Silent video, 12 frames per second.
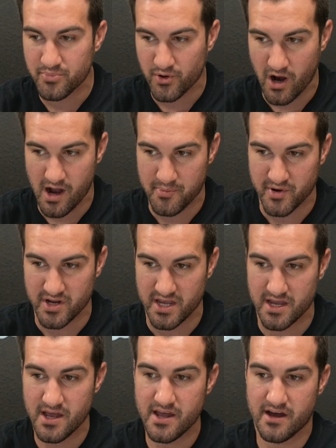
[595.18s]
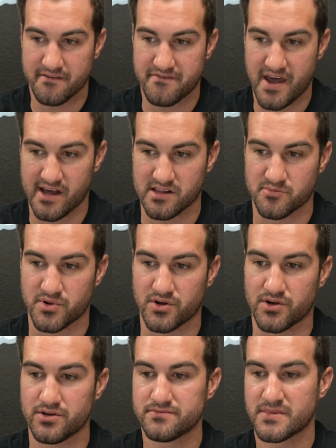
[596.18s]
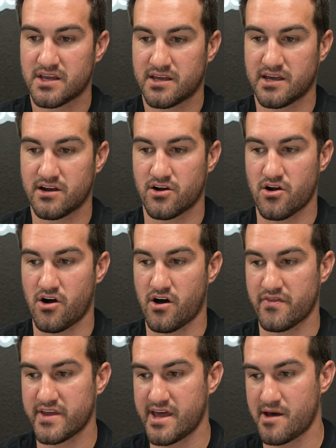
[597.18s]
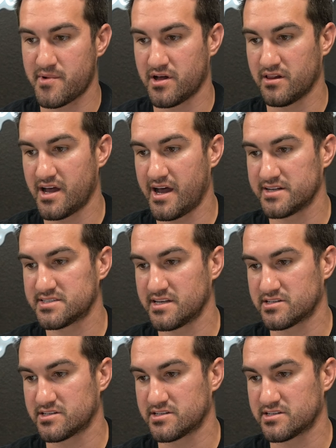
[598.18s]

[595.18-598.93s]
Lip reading: property available here on the MLS.